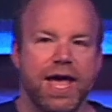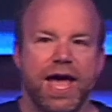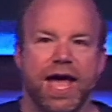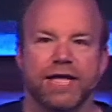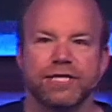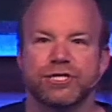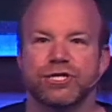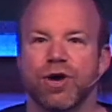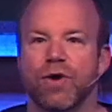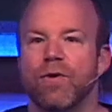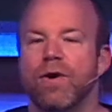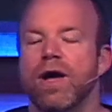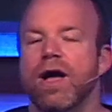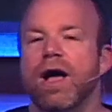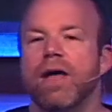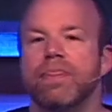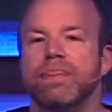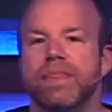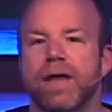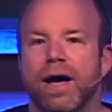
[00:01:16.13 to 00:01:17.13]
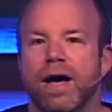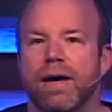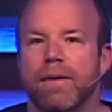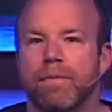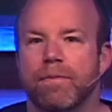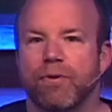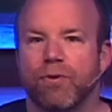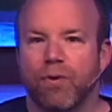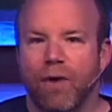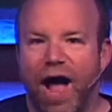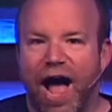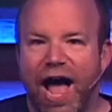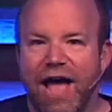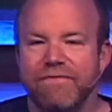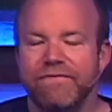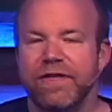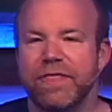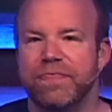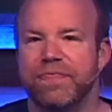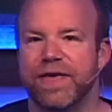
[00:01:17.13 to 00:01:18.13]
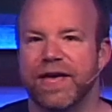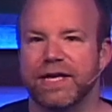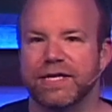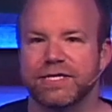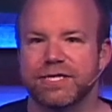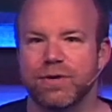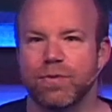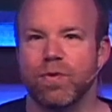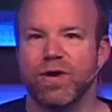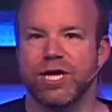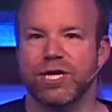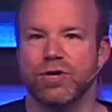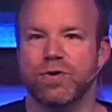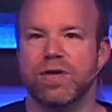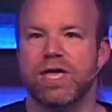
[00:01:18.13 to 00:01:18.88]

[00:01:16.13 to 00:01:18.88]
And so the private things that we do,